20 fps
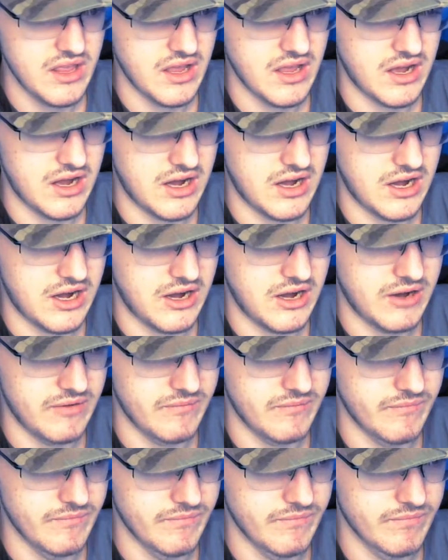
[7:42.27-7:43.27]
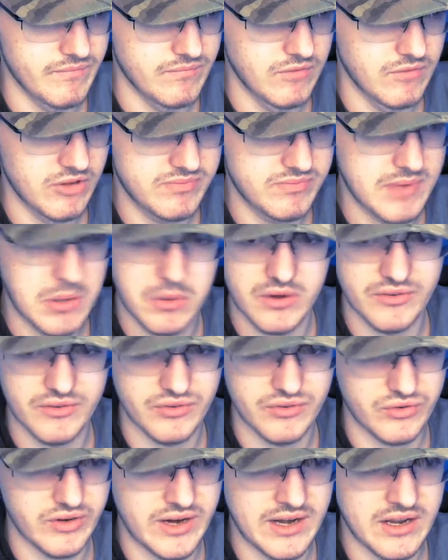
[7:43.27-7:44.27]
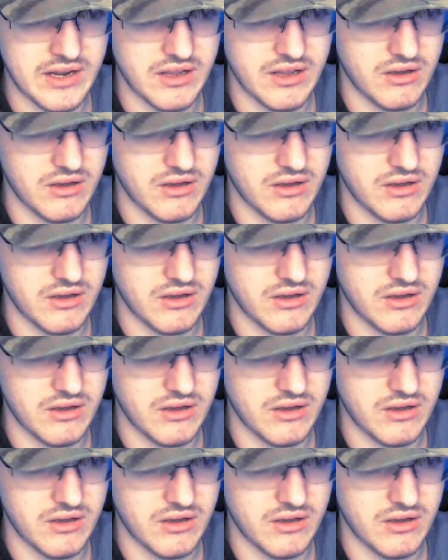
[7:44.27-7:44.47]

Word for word: Um, most people would have agreed.